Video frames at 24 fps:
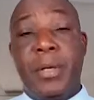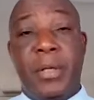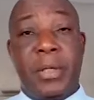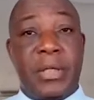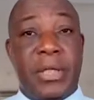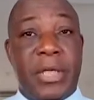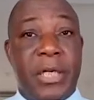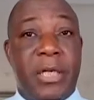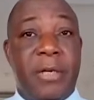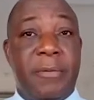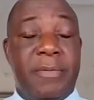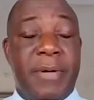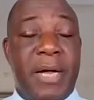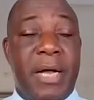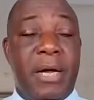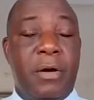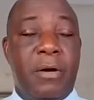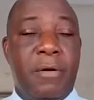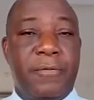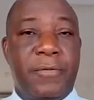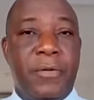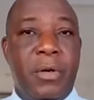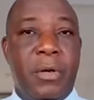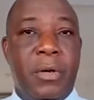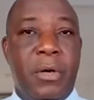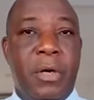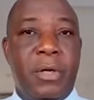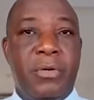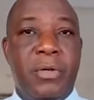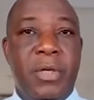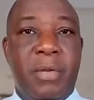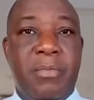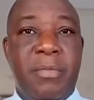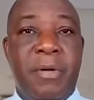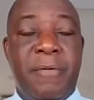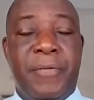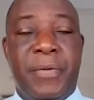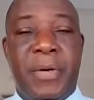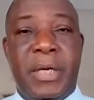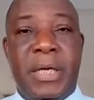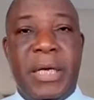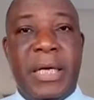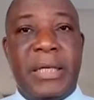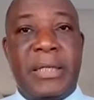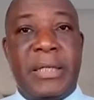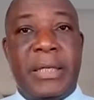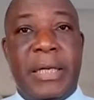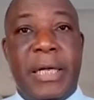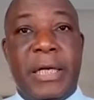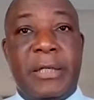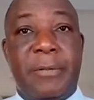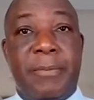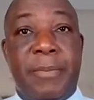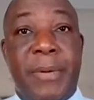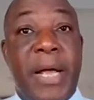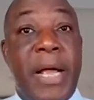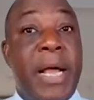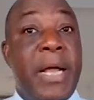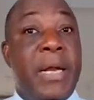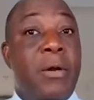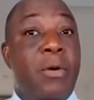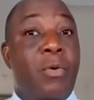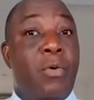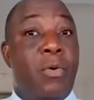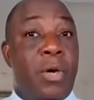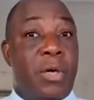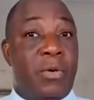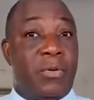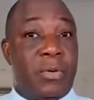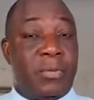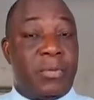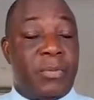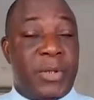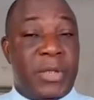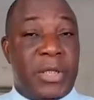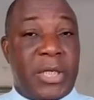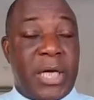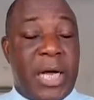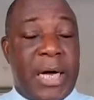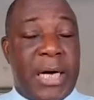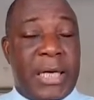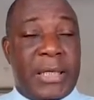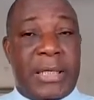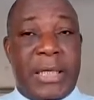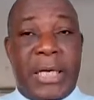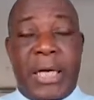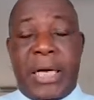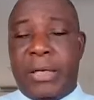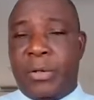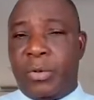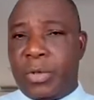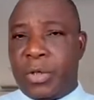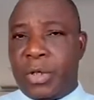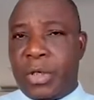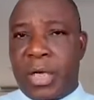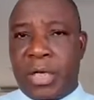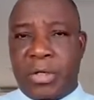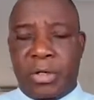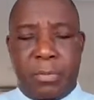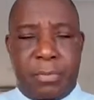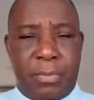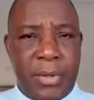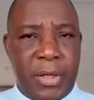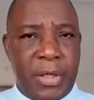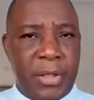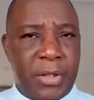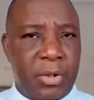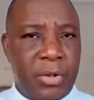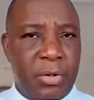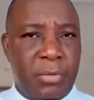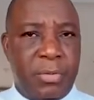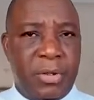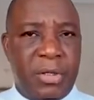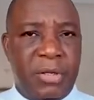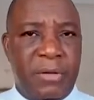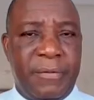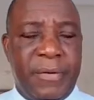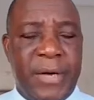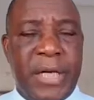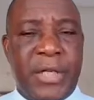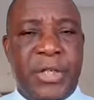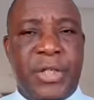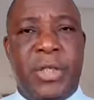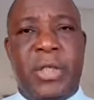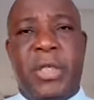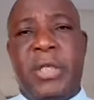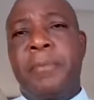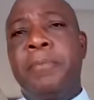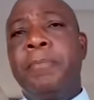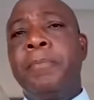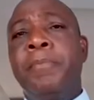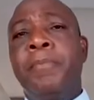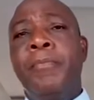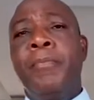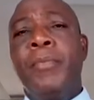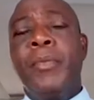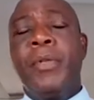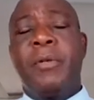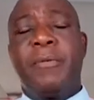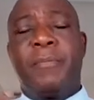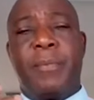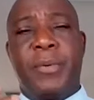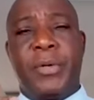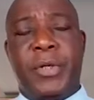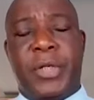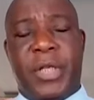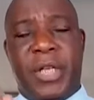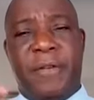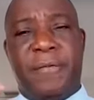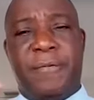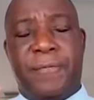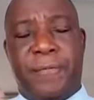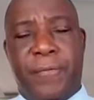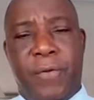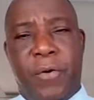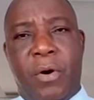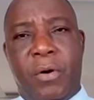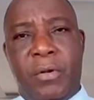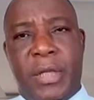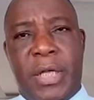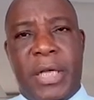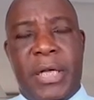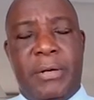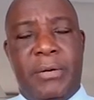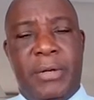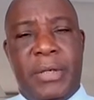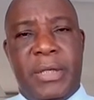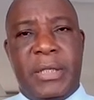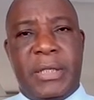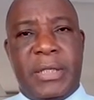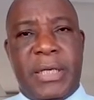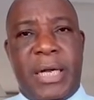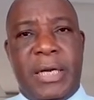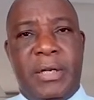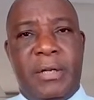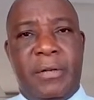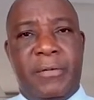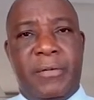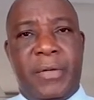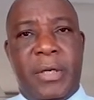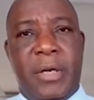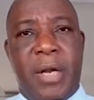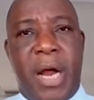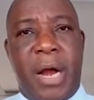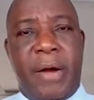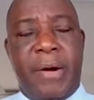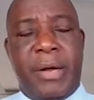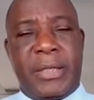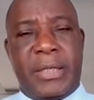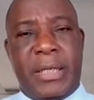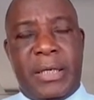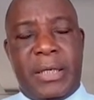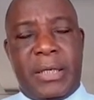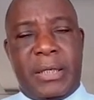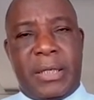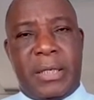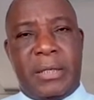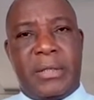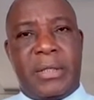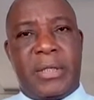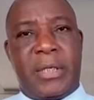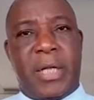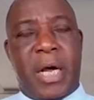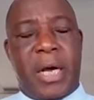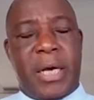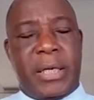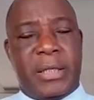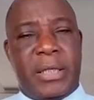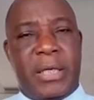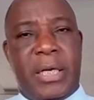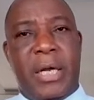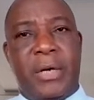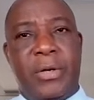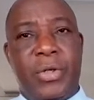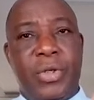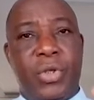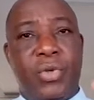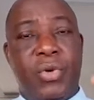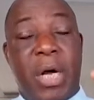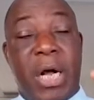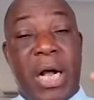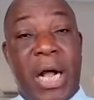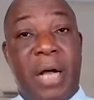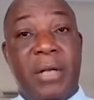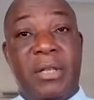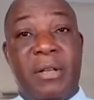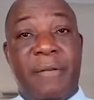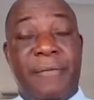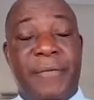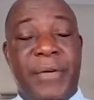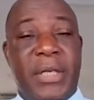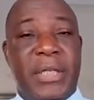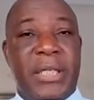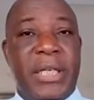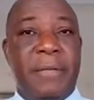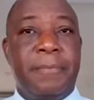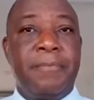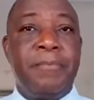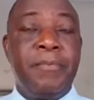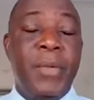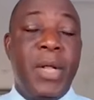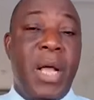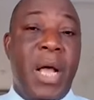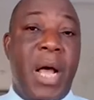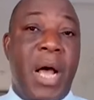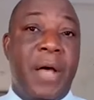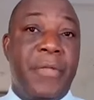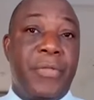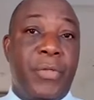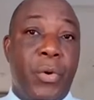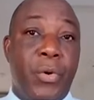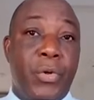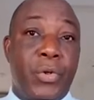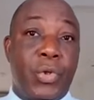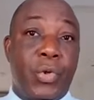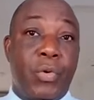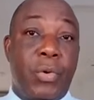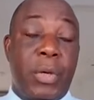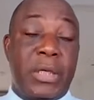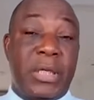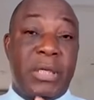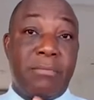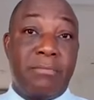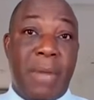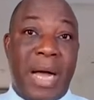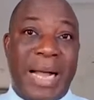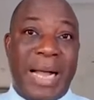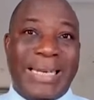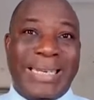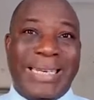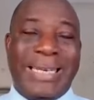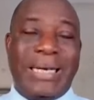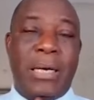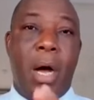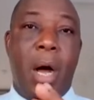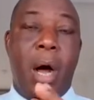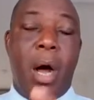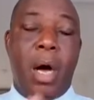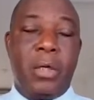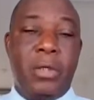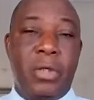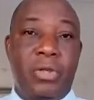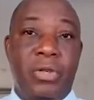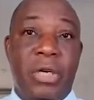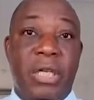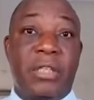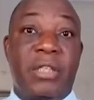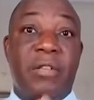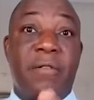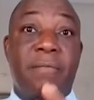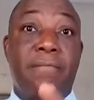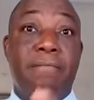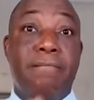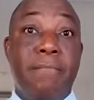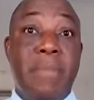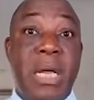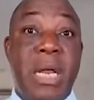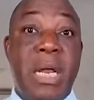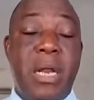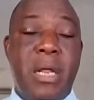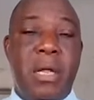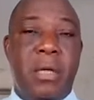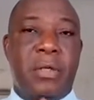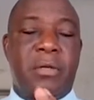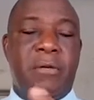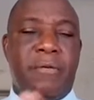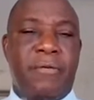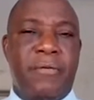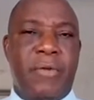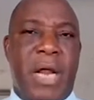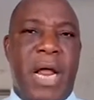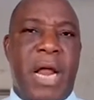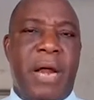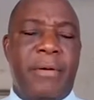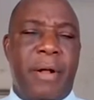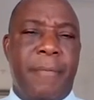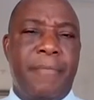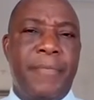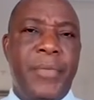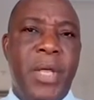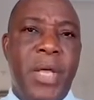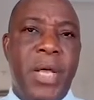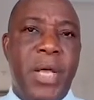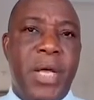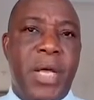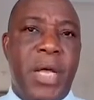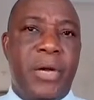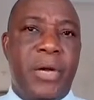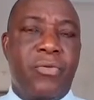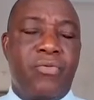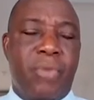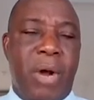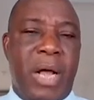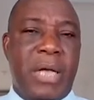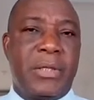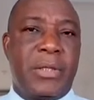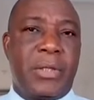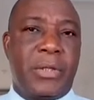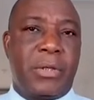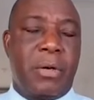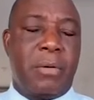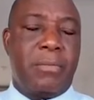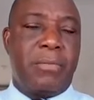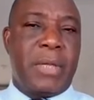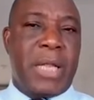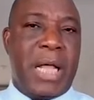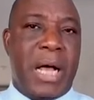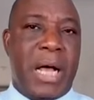The central bank governor, Godwin Emefiele, yesterday explained no one was targeted, it has no political motivation. But for the redesigning of the Naira, said it is targeted at those who are counterfeiting and those who are demanding hundreds of millions of Naira in ransom.